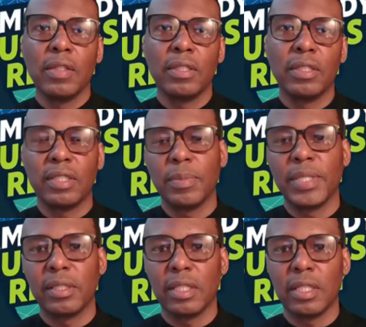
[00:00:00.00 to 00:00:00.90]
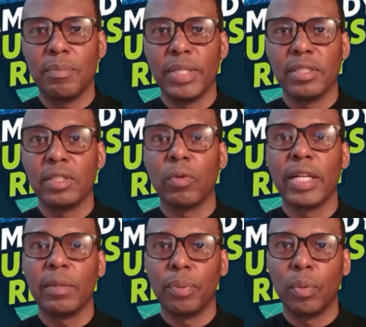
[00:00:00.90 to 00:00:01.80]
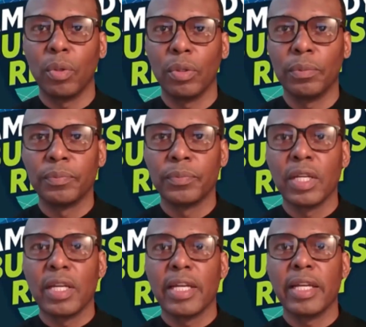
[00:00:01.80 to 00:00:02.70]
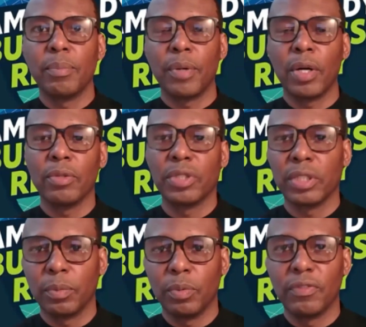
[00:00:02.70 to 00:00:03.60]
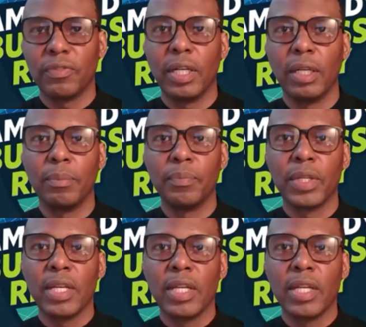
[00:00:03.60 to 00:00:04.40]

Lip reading: the CBC Business Ready portal in partnership with HUUB.